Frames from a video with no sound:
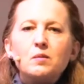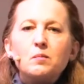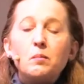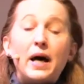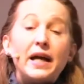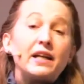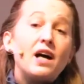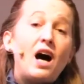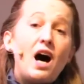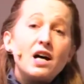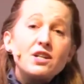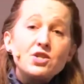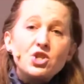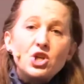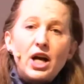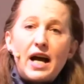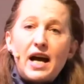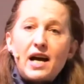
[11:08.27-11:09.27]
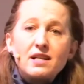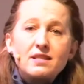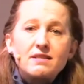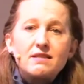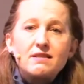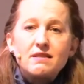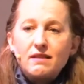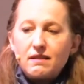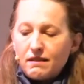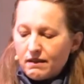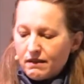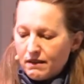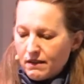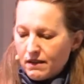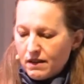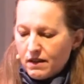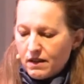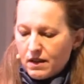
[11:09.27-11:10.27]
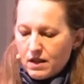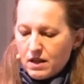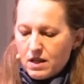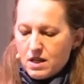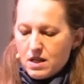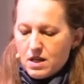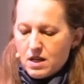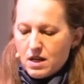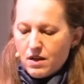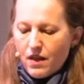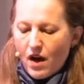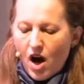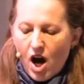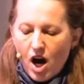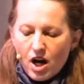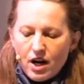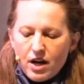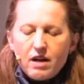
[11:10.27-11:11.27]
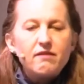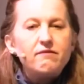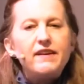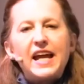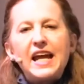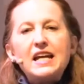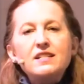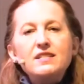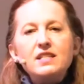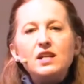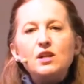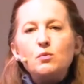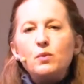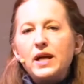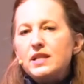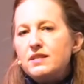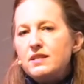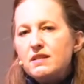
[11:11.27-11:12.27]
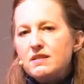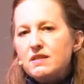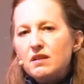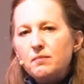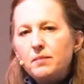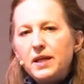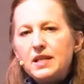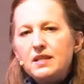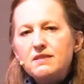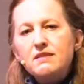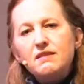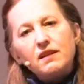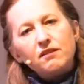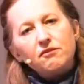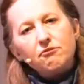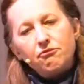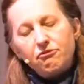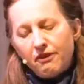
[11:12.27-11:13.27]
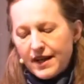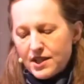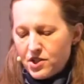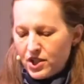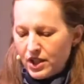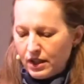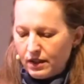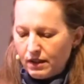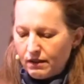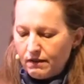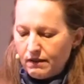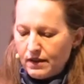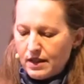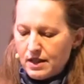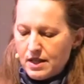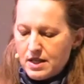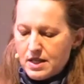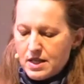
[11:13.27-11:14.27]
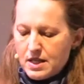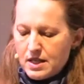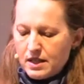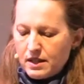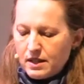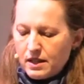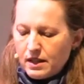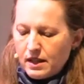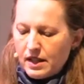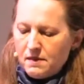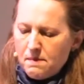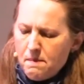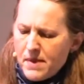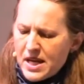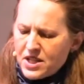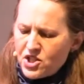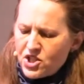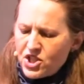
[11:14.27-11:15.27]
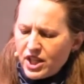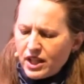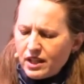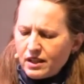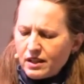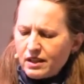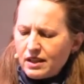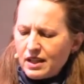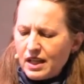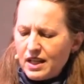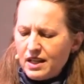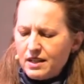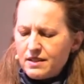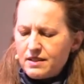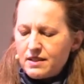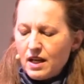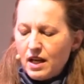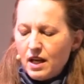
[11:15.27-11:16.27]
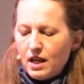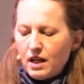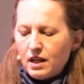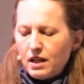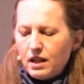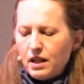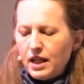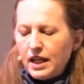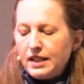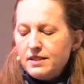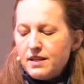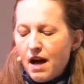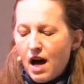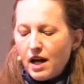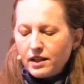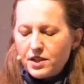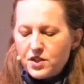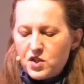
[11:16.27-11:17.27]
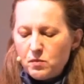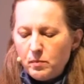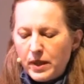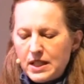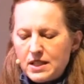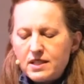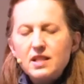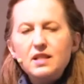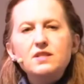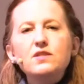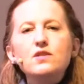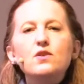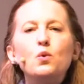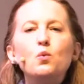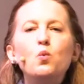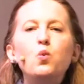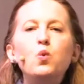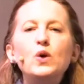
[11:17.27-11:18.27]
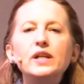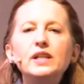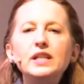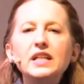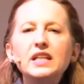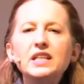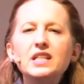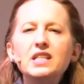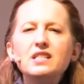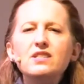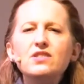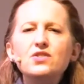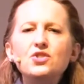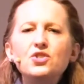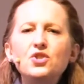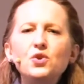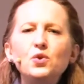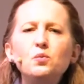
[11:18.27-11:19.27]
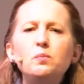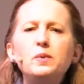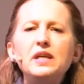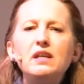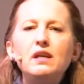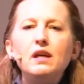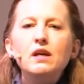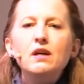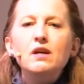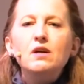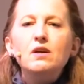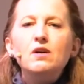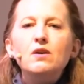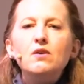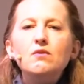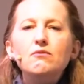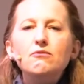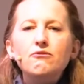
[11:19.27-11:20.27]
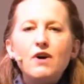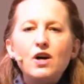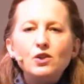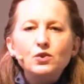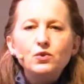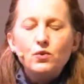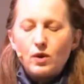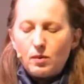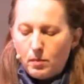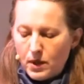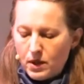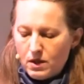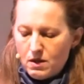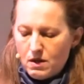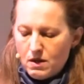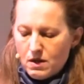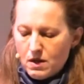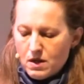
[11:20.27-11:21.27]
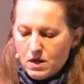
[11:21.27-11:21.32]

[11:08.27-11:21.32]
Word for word: By contrast, the heart of anti-racism is confession. Admission is acknowledgement, is the willingness to be vulnerable,